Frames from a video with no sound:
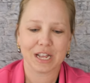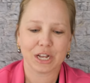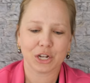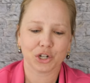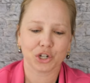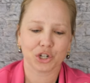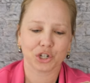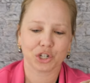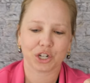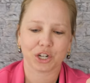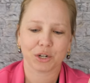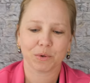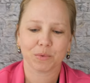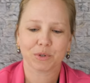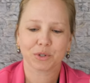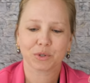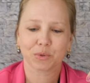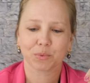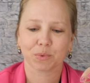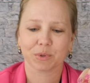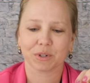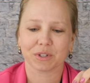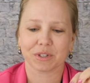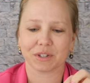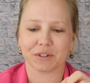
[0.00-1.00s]
she was
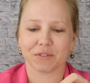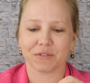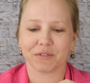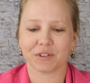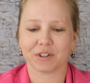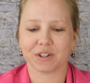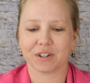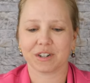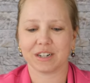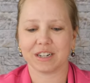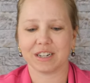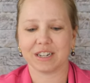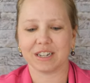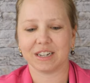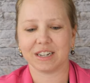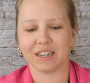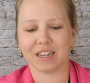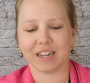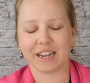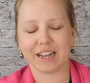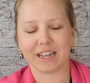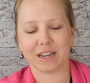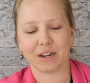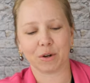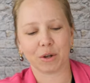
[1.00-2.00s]
really fun
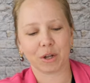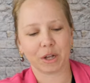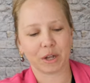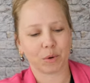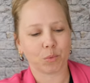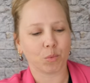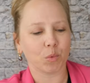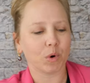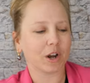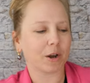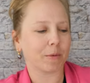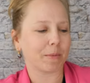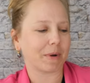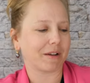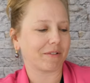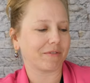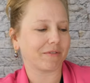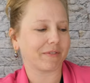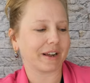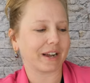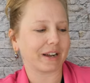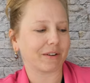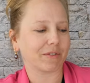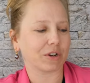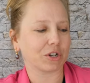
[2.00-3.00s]
and one of my
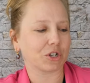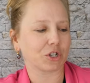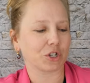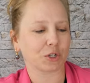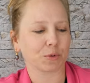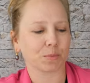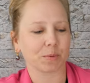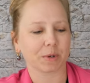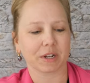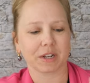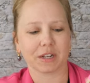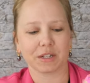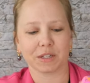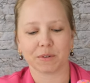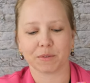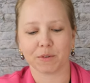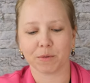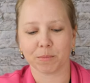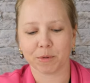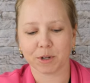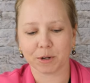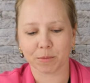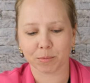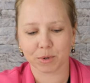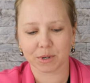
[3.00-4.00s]
favorites just because of the
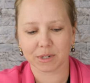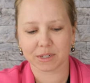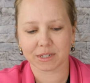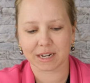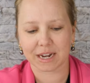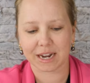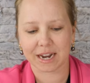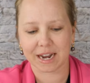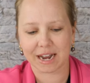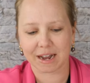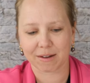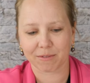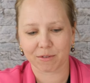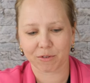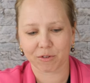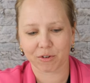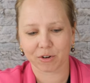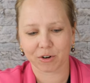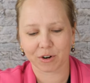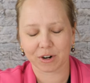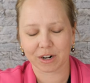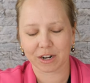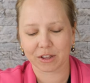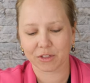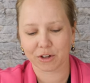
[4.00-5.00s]
memories I have of
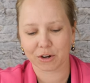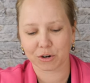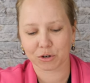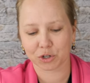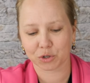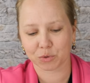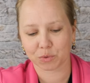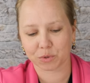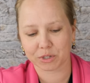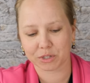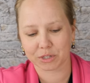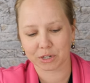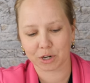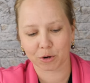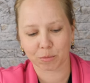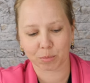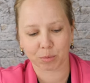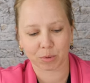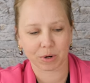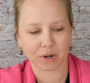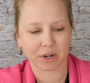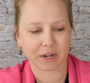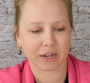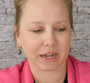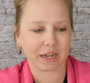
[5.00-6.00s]
her. And I thought she was so
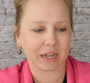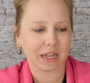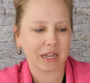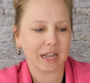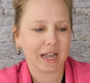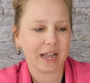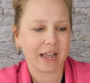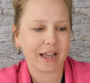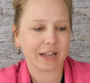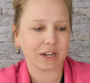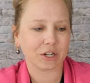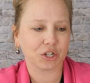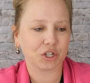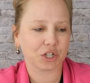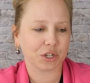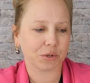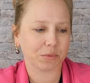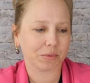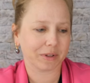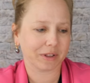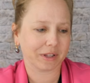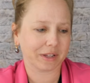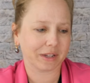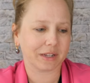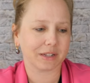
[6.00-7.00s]
pretty. And she
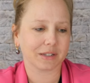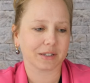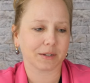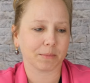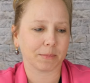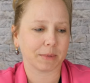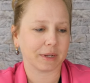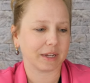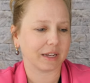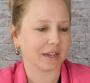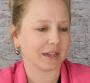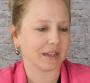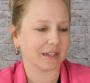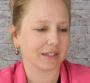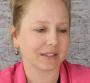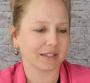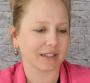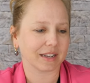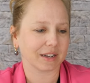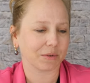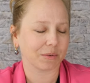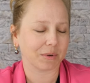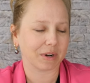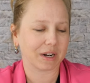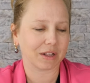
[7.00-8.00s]
really is a mess.
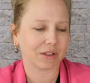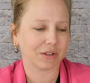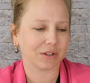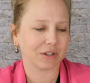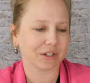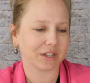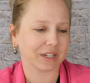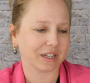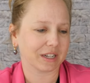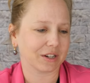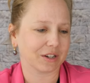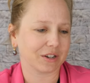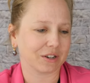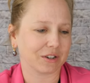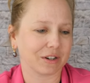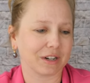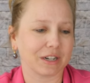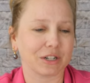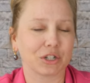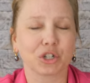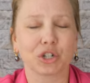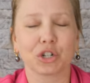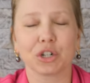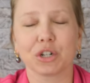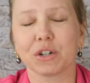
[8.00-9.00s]
Like when I look at her, I
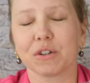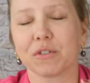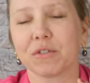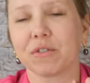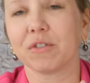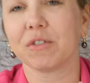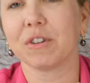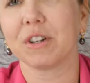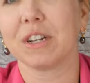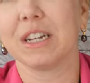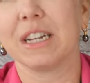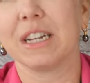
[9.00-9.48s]
should have